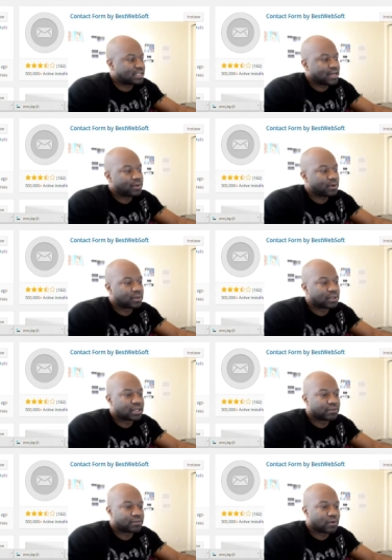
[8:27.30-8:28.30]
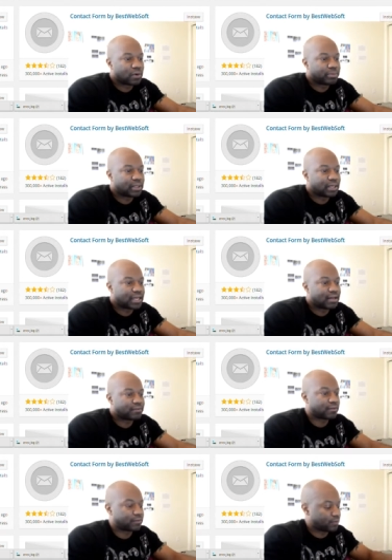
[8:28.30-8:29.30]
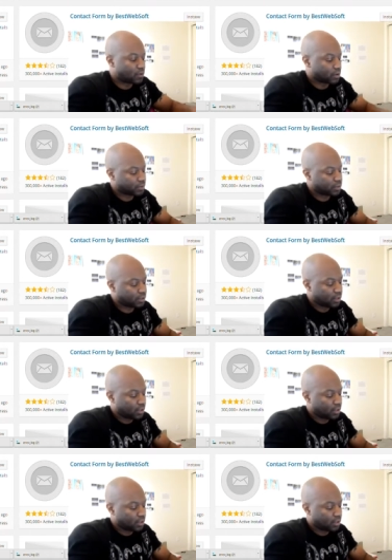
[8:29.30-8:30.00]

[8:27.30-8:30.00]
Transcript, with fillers: say we were looking for a plugin for forms,